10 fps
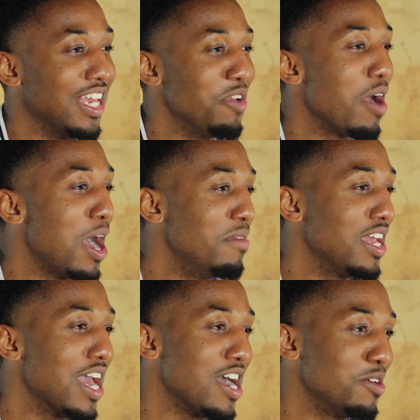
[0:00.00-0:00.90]
He robbed
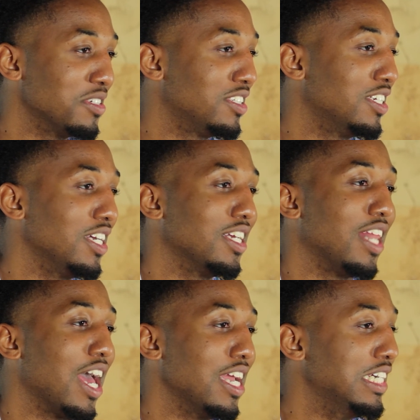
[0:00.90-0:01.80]
their house, took
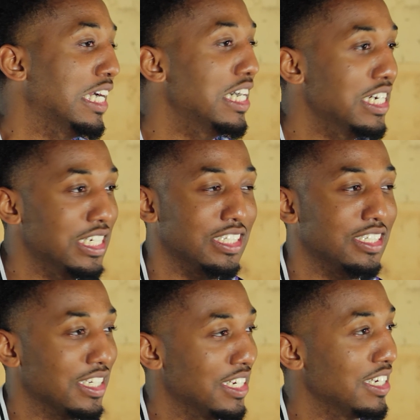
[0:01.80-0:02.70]
like
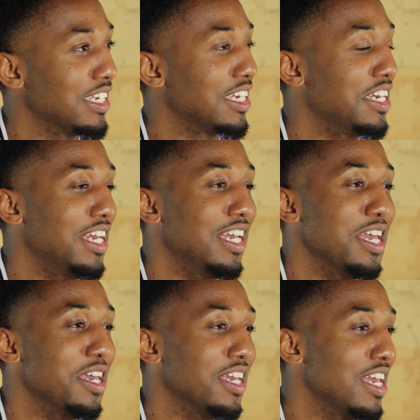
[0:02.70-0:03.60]
guns
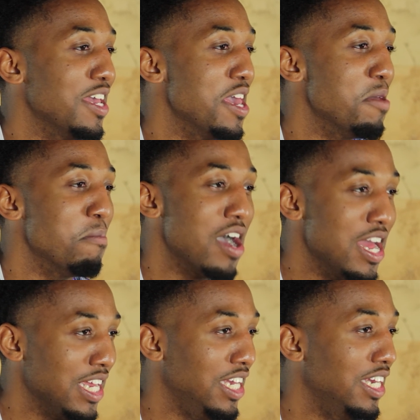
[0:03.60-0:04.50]
and money,